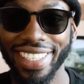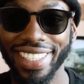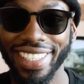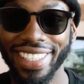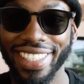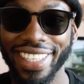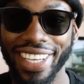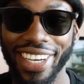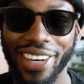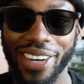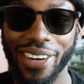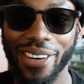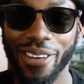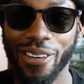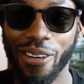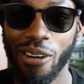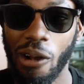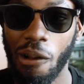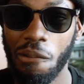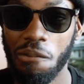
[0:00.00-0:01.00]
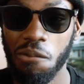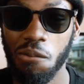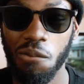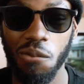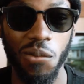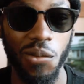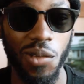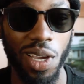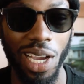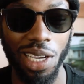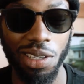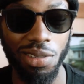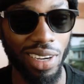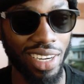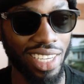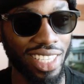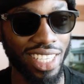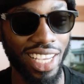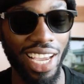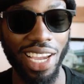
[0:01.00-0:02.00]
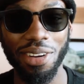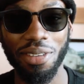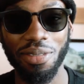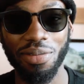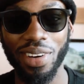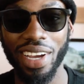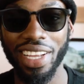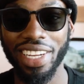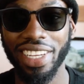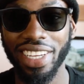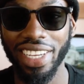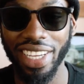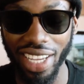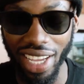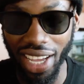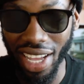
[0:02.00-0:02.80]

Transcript: So, actually, it's kind of funny.